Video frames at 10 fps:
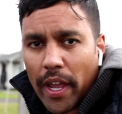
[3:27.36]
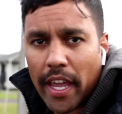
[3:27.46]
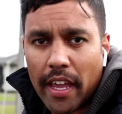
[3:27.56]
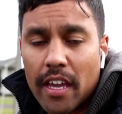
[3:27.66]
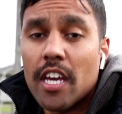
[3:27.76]

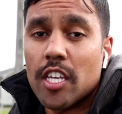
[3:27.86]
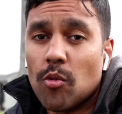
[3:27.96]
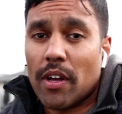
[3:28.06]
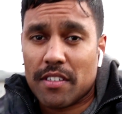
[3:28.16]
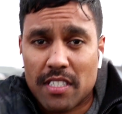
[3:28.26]
where
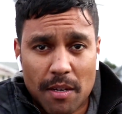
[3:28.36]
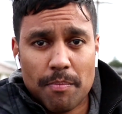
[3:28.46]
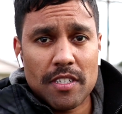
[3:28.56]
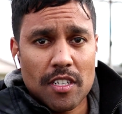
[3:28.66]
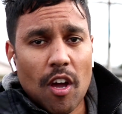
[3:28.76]
you want the
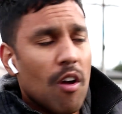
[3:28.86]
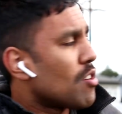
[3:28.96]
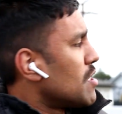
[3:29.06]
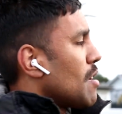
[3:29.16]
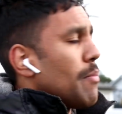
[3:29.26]
skip bin to go,
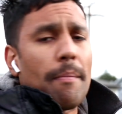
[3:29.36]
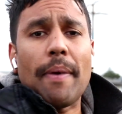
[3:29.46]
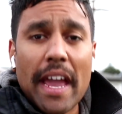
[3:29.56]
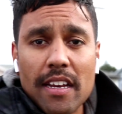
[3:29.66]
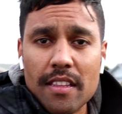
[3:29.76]
because it can be a
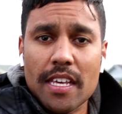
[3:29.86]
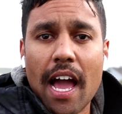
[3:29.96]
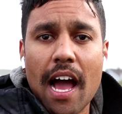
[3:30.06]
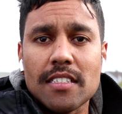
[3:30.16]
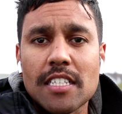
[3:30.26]
pain in the
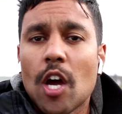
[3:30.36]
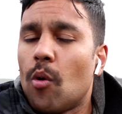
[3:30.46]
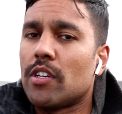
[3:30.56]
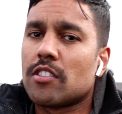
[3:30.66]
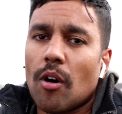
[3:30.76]
ass
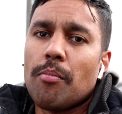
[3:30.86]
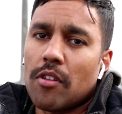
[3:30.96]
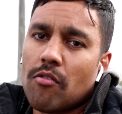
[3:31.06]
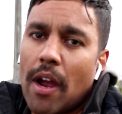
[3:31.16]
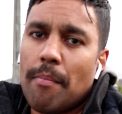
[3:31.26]
when it's not
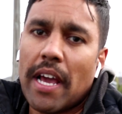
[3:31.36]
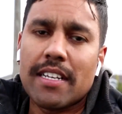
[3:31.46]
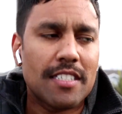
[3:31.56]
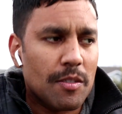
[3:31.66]
put in the right place,